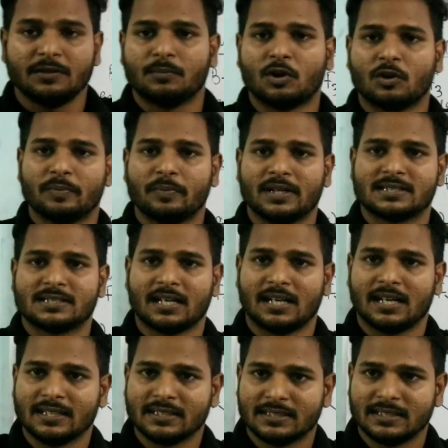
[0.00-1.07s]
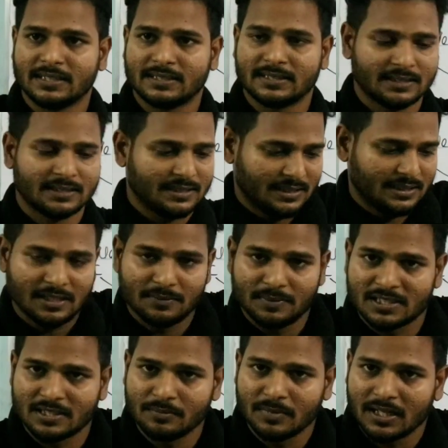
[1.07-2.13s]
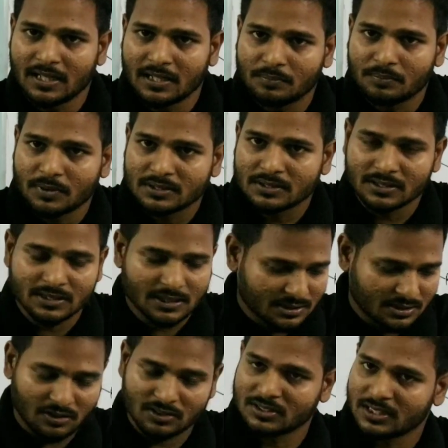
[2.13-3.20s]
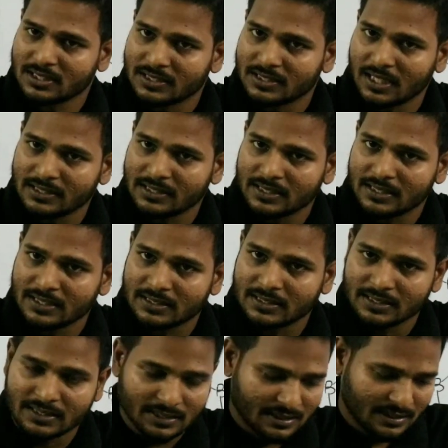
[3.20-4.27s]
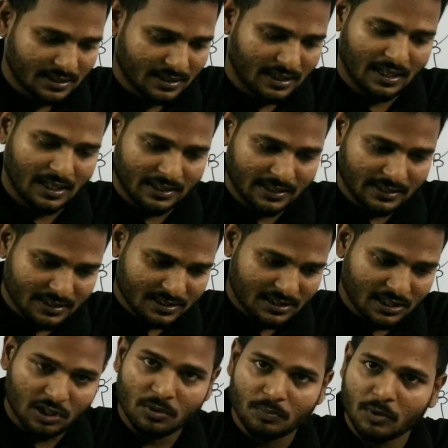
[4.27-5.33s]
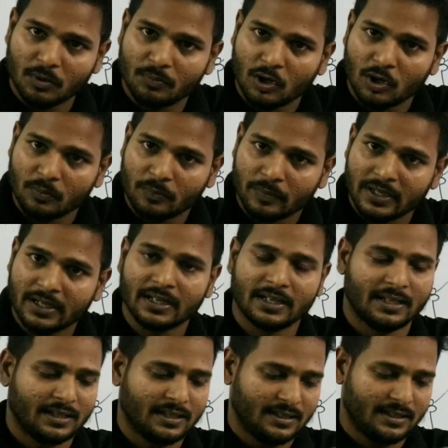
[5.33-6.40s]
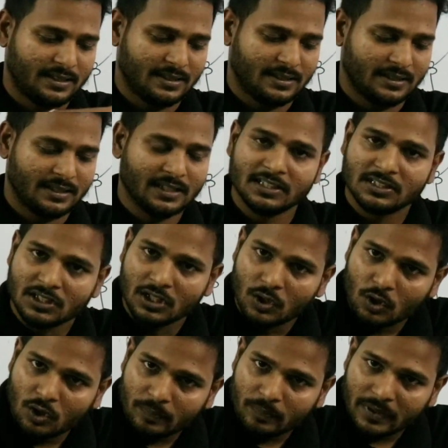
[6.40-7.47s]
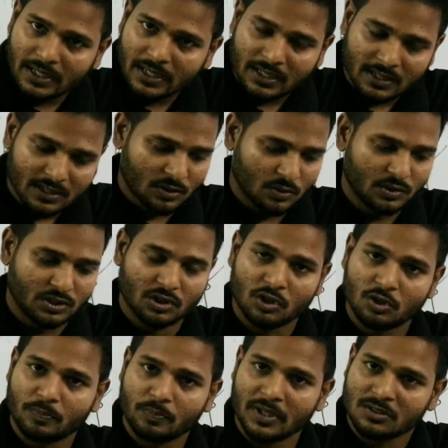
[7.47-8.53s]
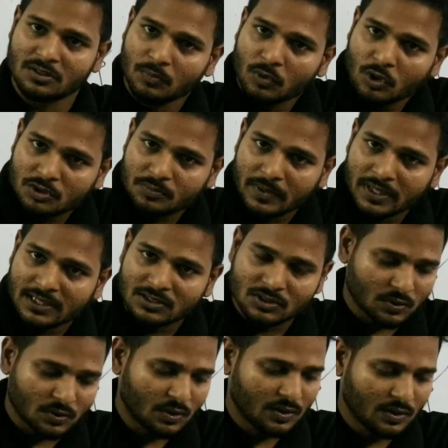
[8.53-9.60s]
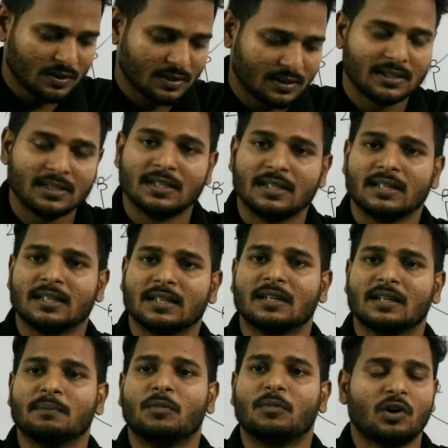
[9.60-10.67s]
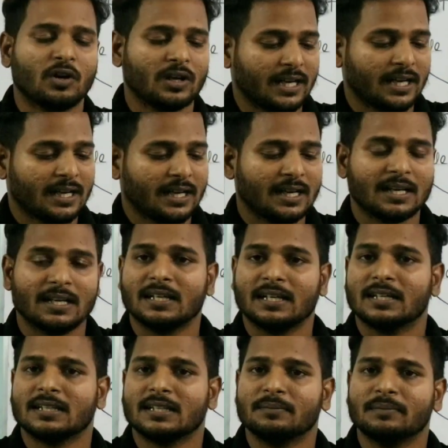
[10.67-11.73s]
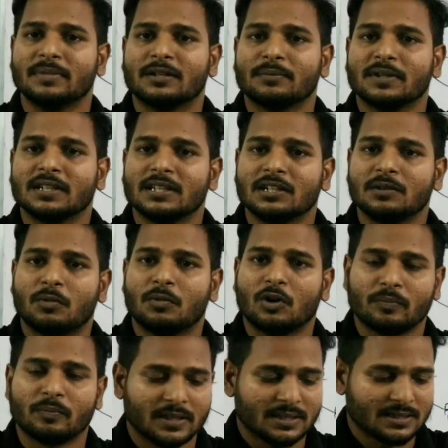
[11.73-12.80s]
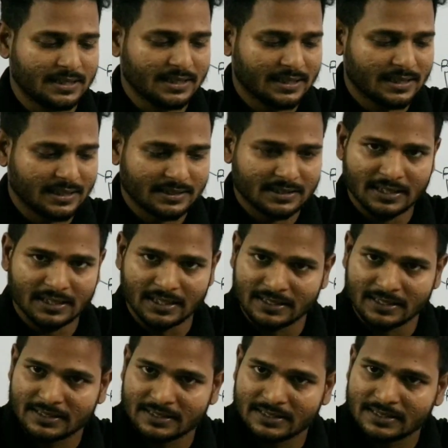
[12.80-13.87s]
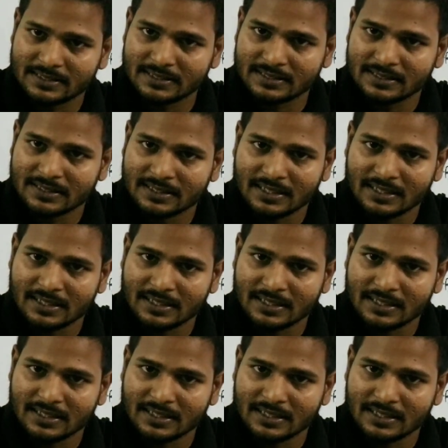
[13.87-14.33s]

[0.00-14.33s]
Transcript: three bond pairs are like that. They have a similar repulsion. The structure is like that. Instead of a bond pair, there is a lone pair which occupies more space. So the bond angle between the bond pairs decreases.